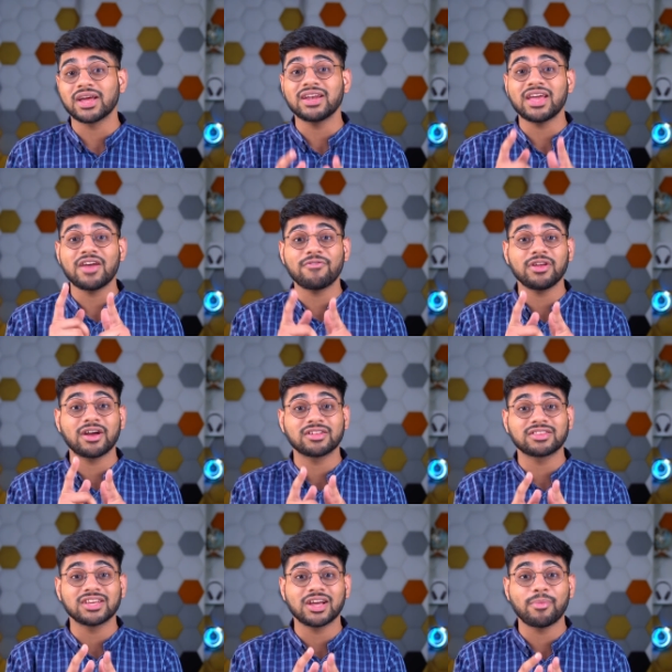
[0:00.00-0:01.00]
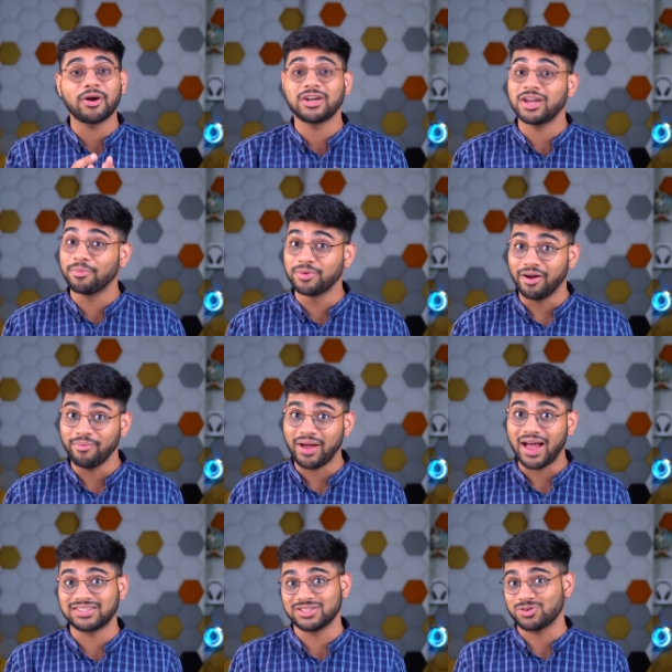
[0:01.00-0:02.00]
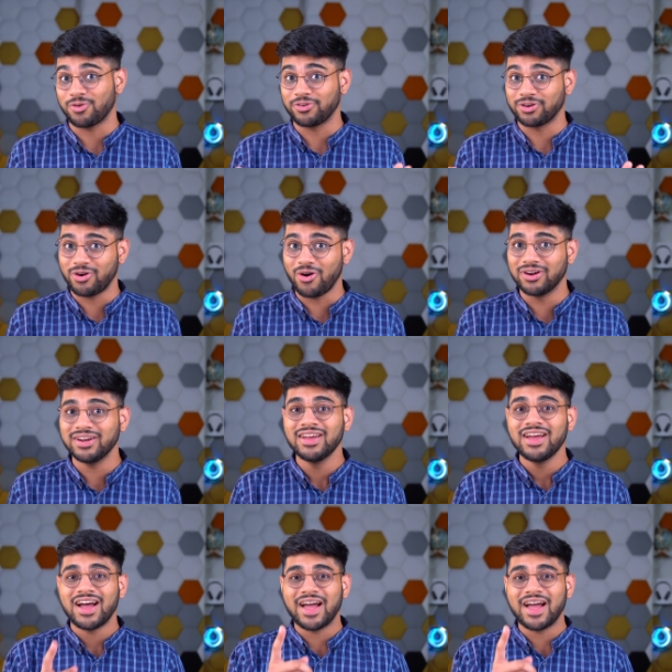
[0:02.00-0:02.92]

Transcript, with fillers: And every other thing about DubDub, as it's often called,